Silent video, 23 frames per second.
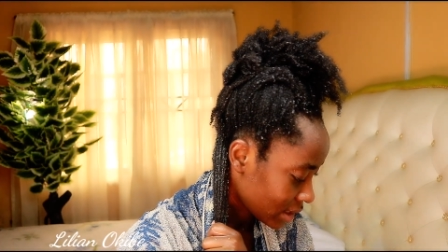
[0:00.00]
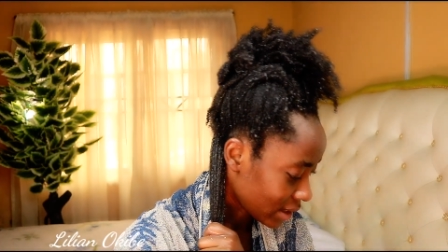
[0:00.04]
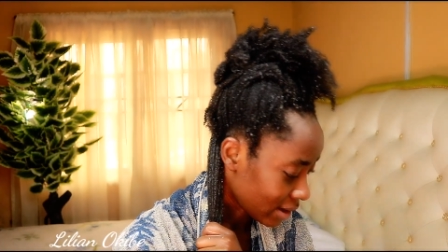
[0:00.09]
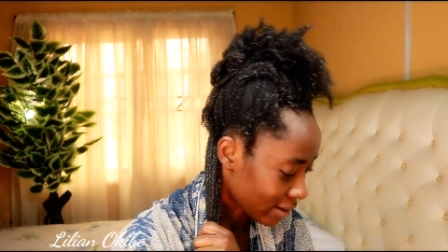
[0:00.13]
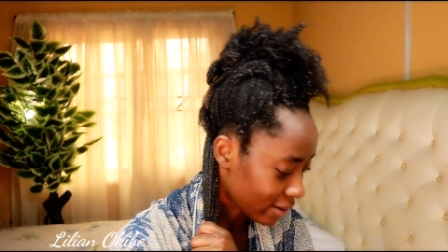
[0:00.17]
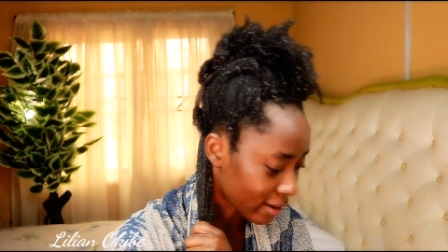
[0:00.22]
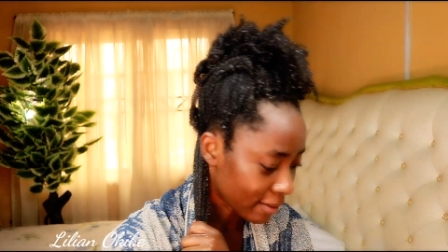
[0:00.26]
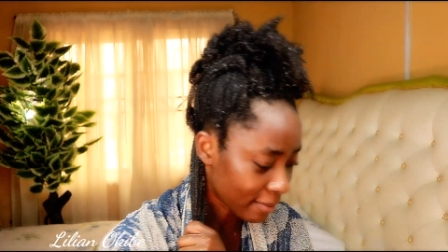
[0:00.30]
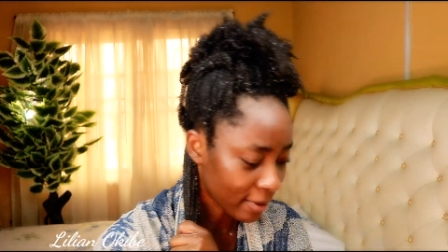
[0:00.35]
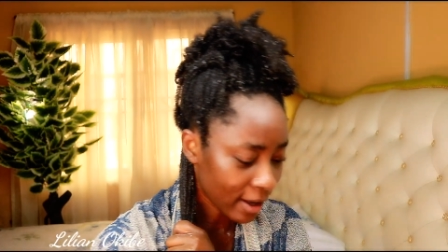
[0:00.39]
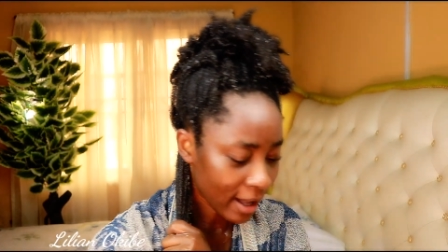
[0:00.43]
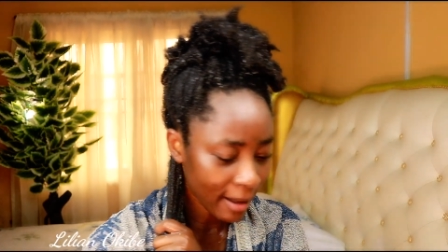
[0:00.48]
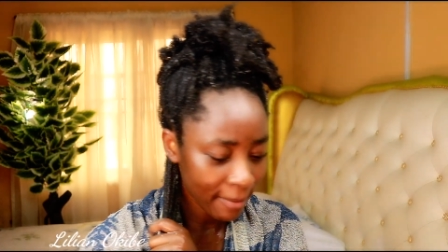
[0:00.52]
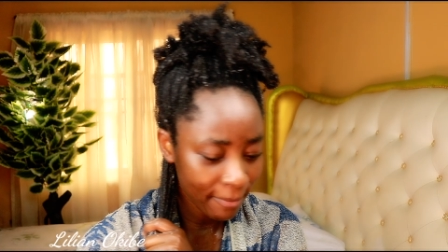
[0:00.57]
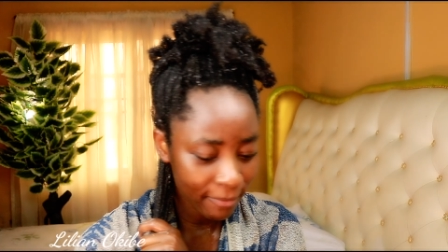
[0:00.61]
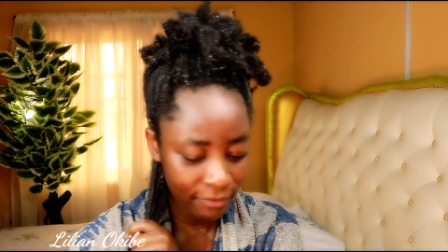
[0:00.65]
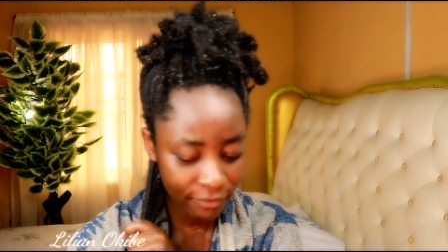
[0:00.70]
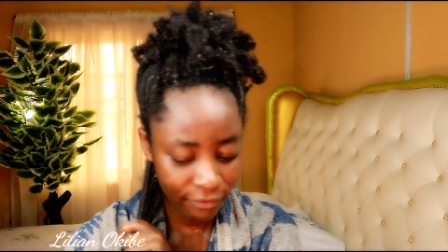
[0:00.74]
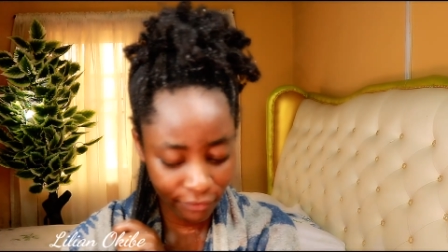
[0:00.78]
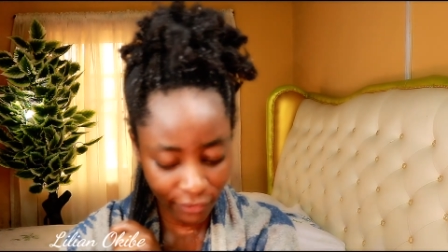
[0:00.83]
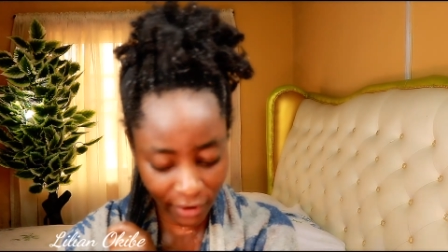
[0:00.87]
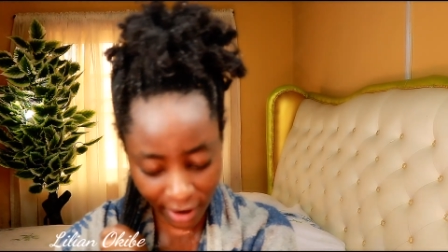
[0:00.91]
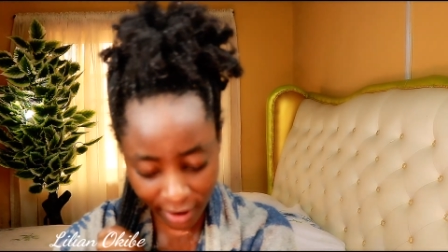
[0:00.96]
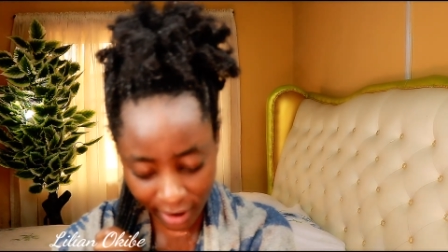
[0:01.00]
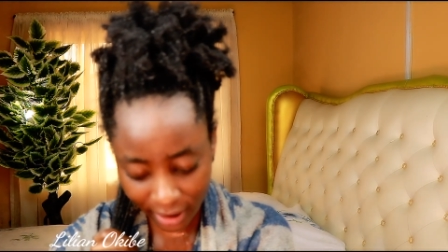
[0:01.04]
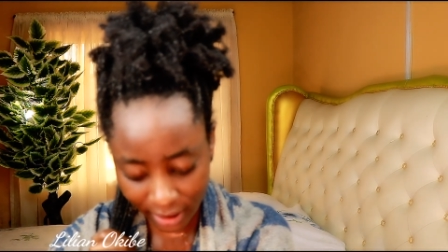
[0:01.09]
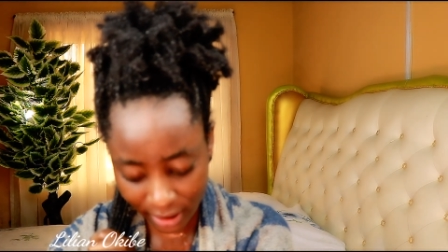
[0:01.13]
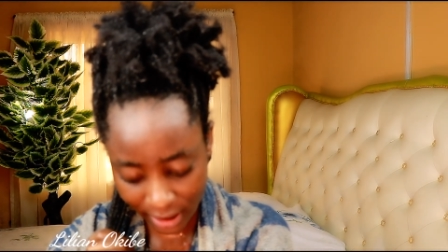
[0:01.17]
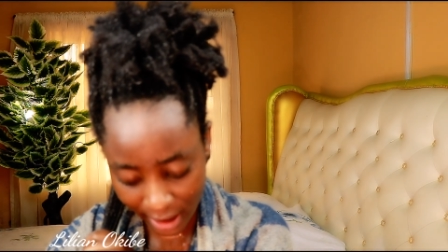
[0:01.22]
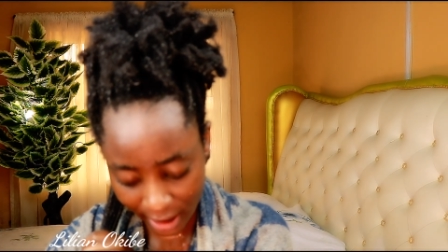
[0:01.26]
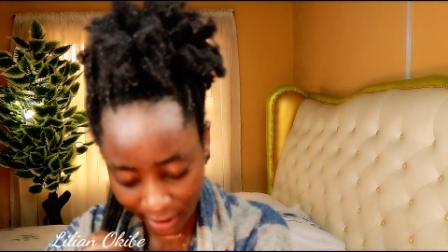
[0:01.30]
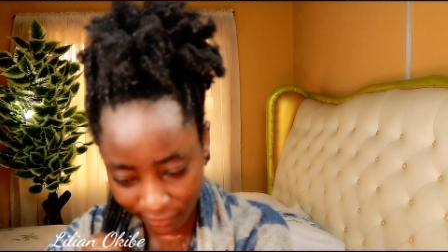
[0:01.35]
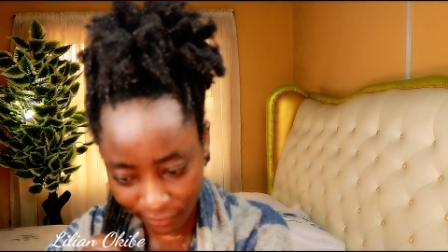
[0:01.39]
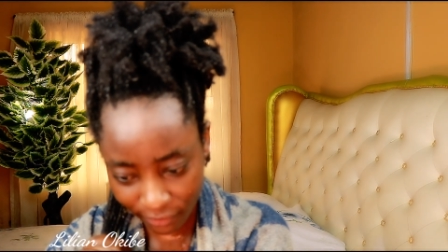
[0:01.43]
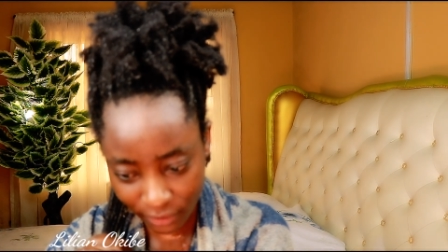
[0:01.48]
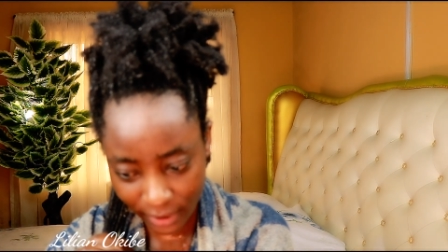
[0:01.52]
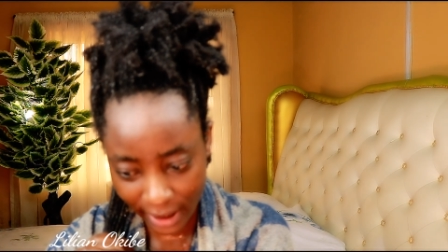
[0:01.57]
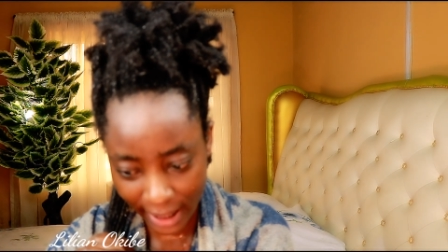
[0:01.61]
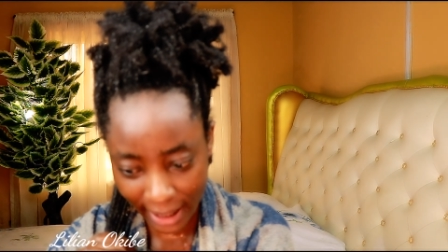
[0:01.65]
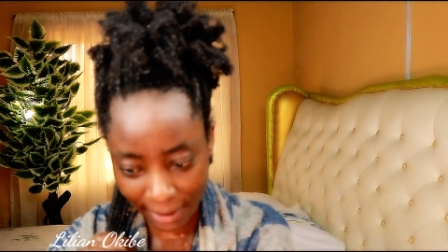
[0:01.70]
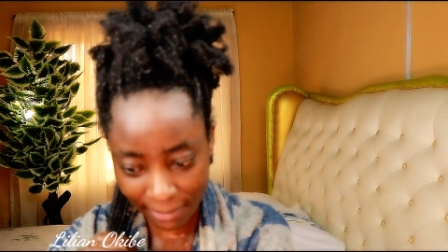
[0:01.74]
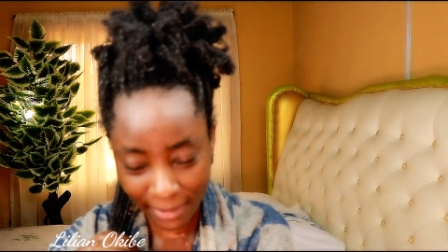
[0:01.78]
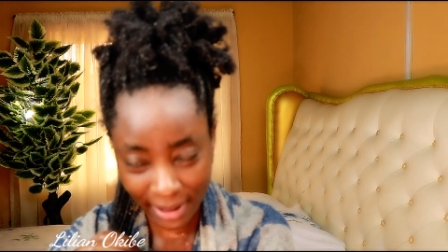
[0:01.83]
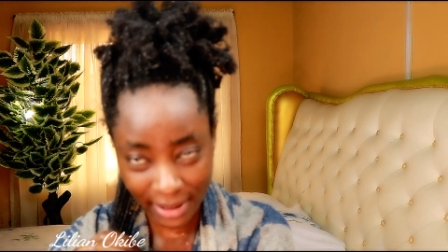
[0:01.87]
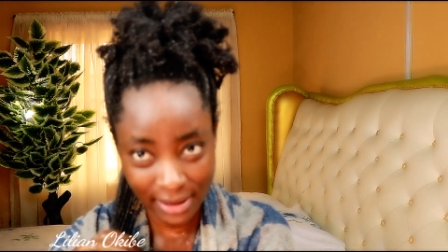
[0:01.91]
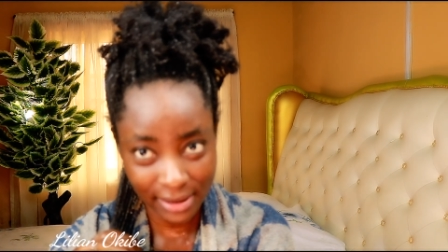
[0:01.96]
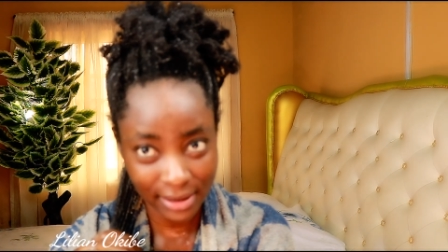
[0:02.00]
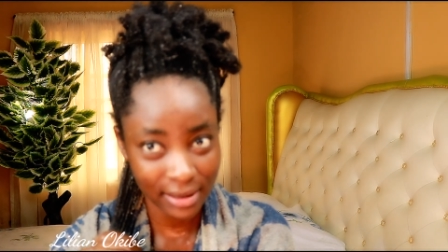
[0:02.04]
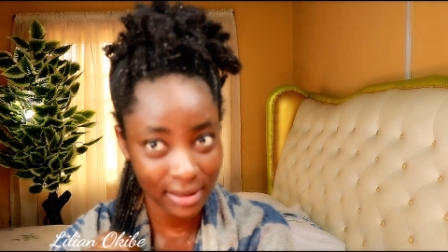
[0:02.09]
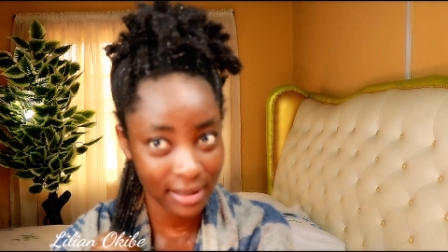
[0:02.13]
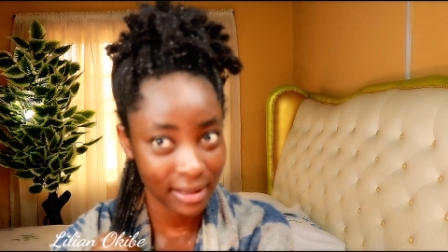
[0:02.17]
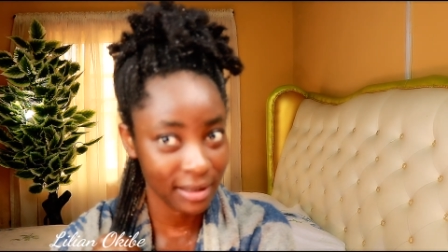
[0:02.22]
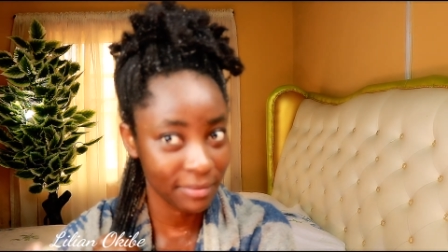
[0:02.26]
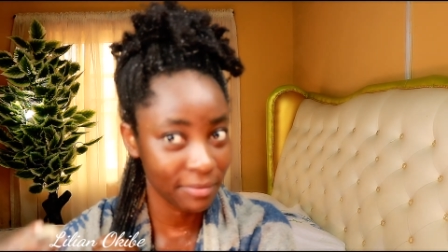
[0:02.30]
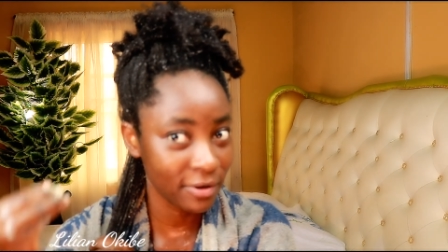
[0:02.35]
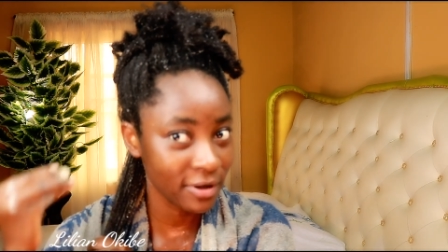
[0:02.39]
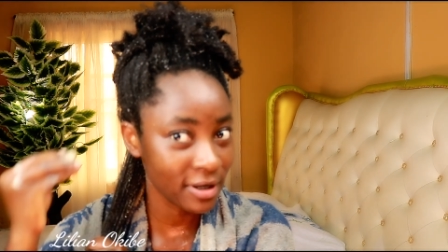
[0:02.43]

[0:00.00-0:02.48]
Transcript: Now I'm very thankful that I made it thick,